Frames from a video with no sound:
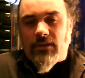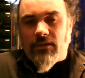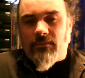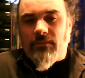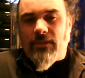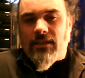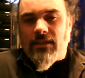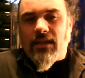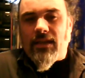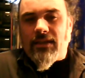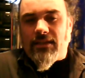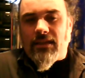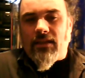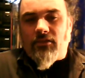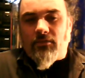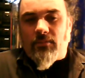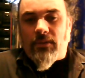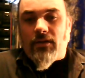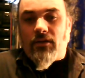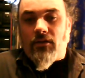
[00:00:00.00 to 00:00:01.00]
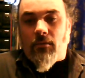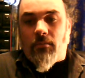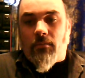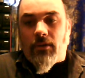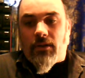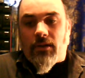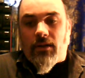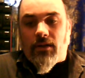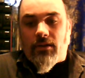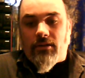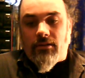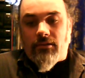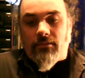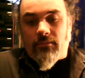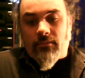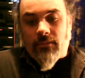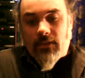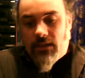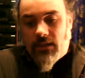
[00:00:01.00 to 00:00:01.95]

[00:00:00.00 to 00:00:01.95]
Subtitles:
to me that sounds a bit complicated.